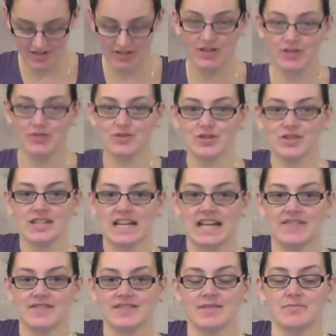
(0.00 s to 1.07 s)
you should
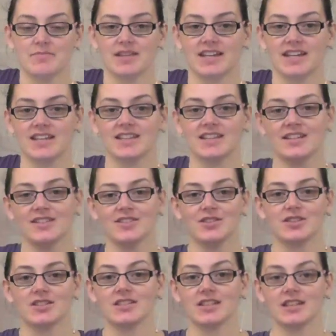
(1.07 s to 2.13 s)
have something that
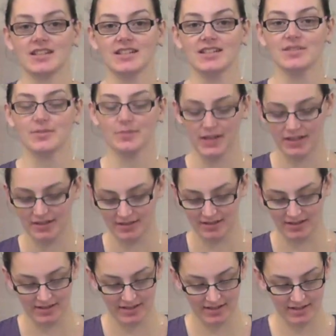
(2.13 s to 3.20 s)
looks a little bit
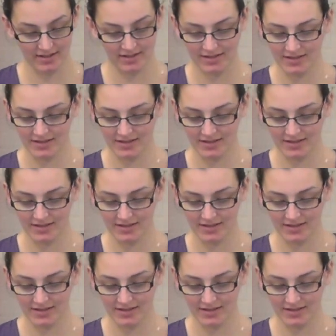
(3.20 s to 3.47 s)
like